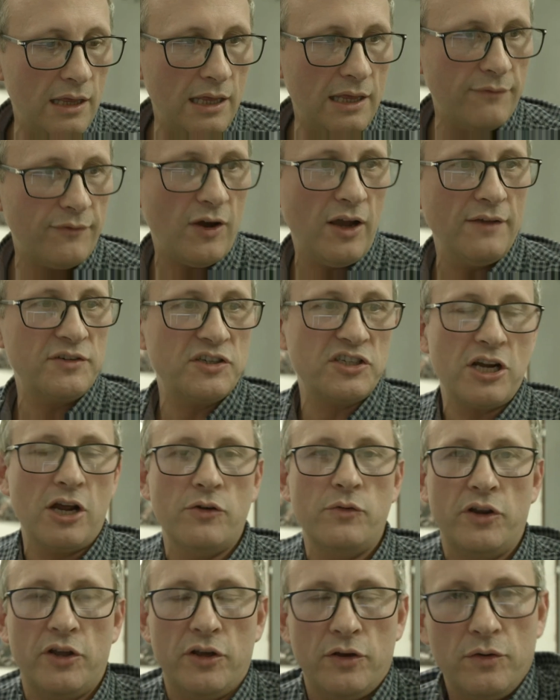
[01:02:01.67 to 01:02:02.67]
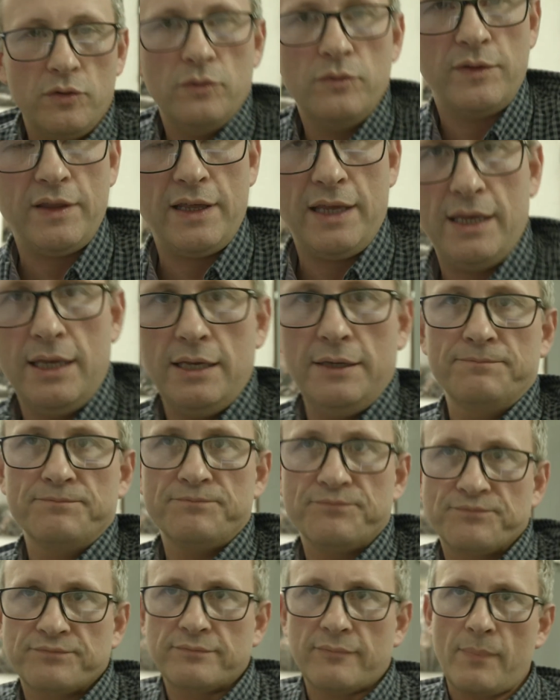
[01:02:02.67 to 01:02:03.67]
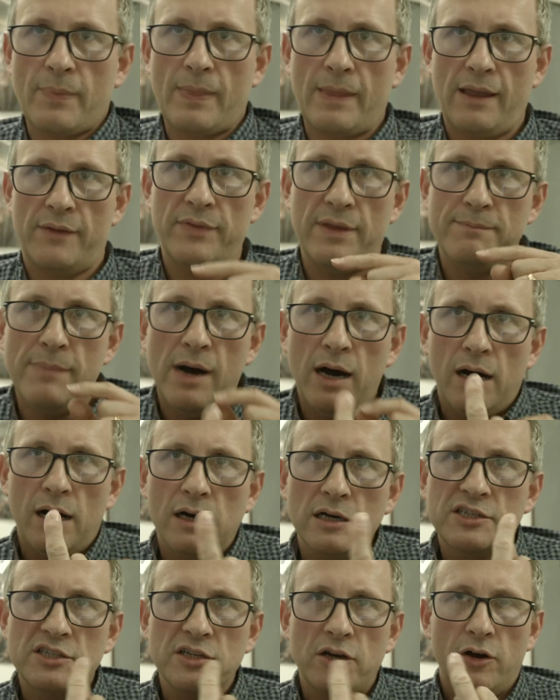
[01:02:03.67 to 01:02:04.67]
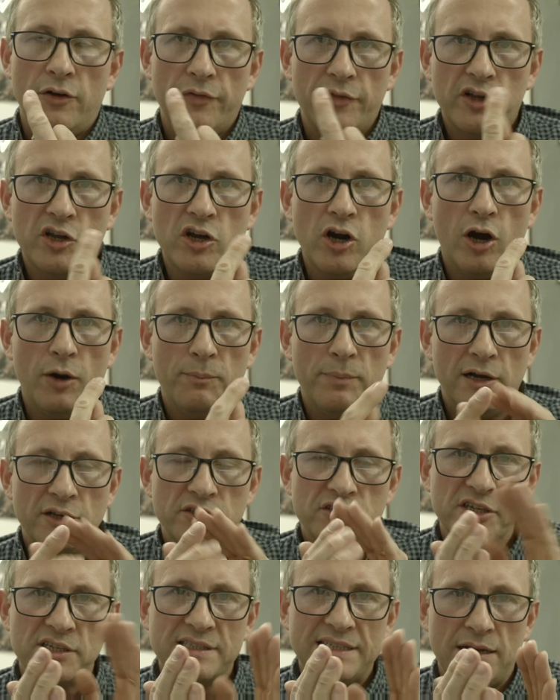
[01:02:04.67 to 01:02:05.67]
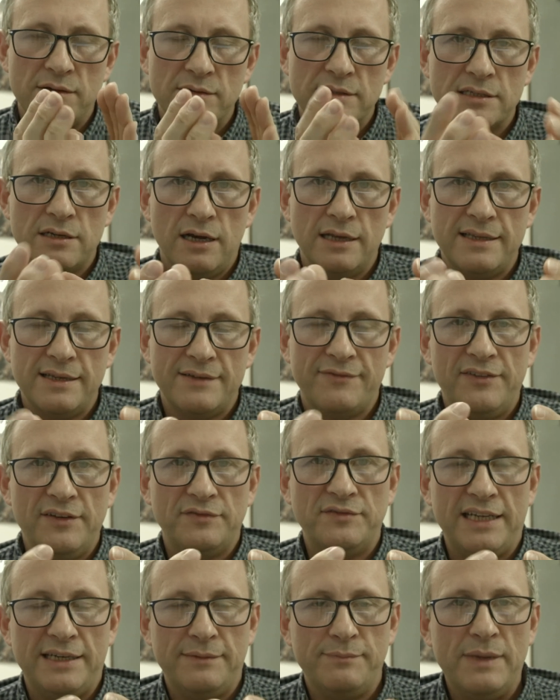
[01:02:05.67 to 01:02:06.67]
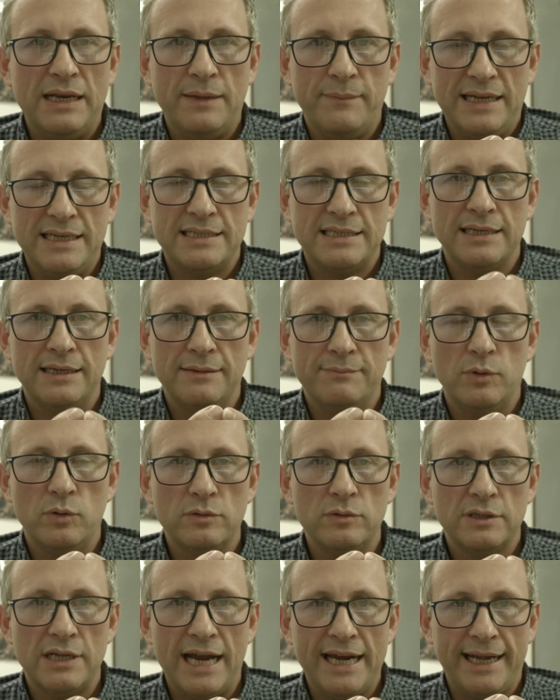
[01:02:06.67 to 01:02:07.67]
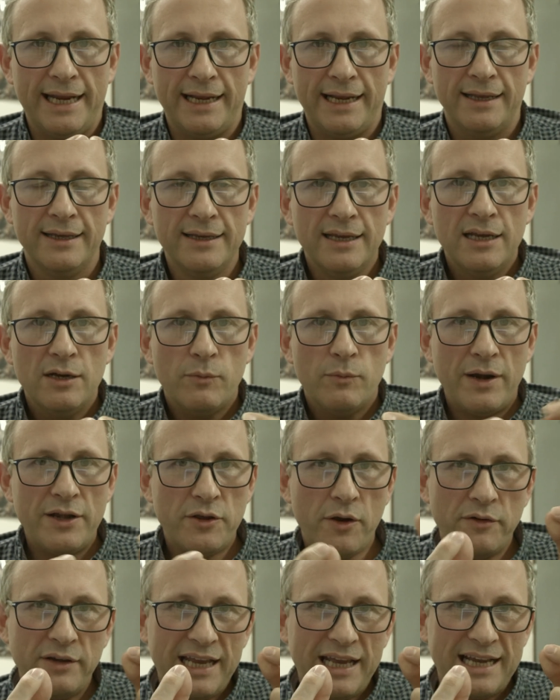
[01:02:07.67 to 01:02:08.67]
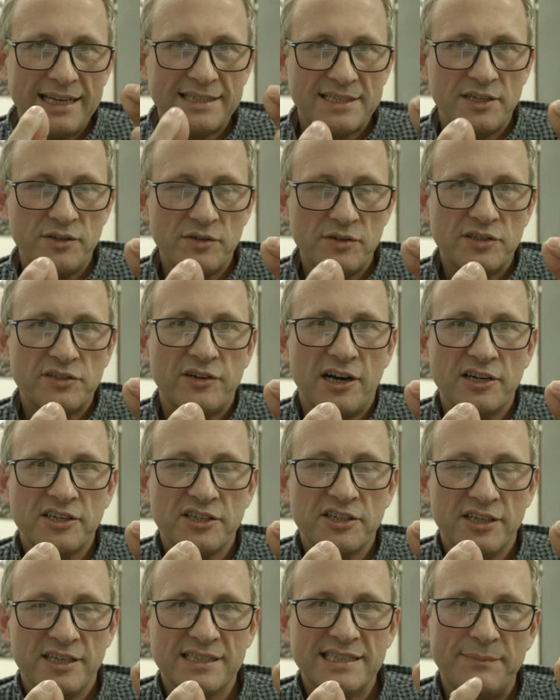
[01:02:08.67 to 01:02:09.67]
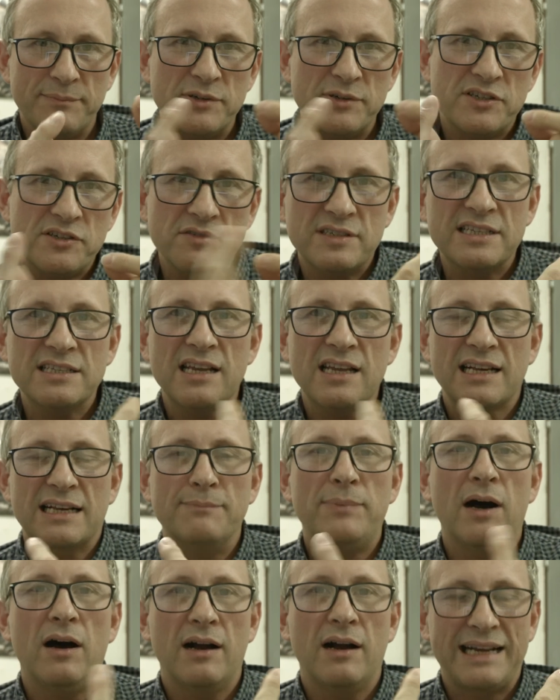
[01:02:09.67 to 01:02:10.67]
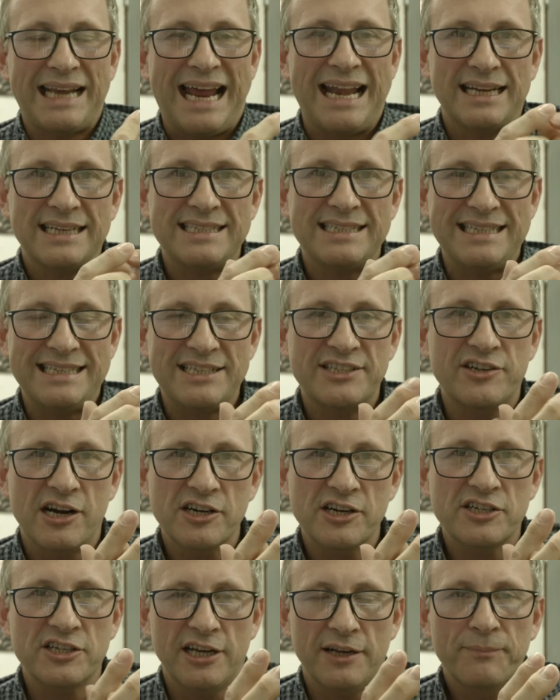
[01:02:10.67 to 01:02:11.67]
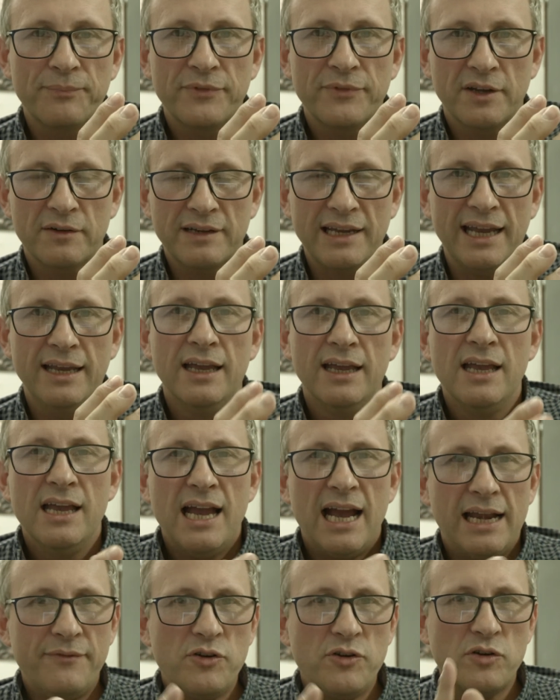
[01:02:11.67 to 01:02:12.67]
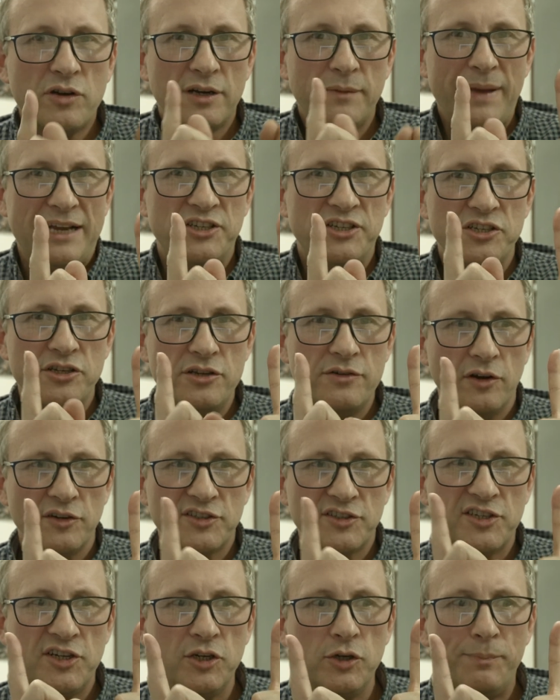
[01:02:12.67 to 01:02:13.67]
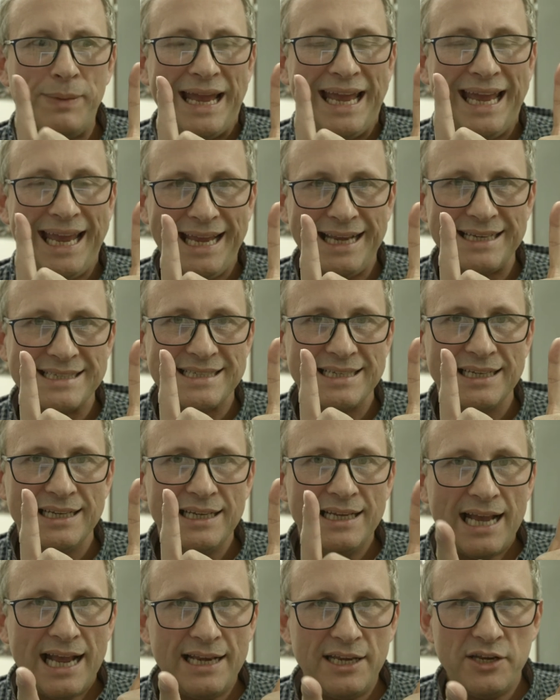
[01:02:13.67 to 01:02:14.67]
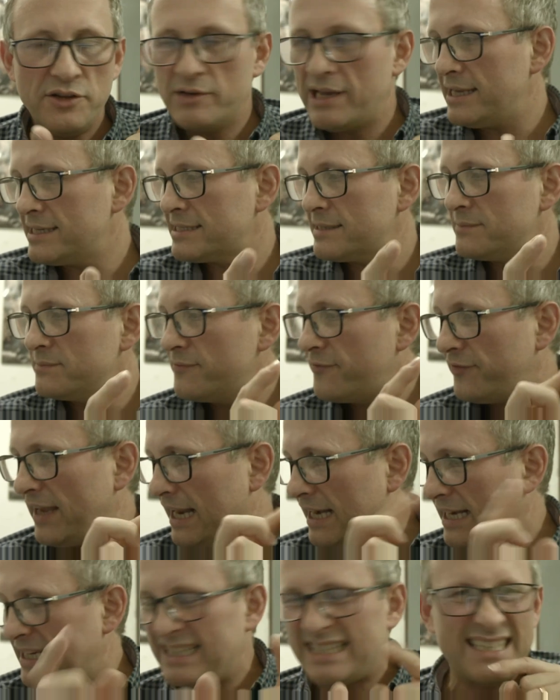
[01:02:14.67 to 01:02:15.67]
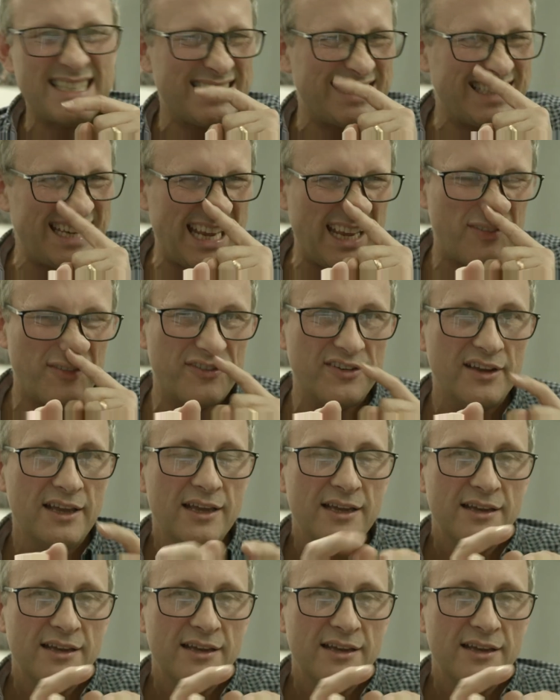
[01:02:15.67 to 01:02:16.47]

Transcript: if I've shown you the the marks on the copper just outside the 15 millimeter ball lightning, when you only had two structures, it produces like a bar galaxy structure. Okay, and if you can imagine, you've got two pegs, and you get some fairly stiff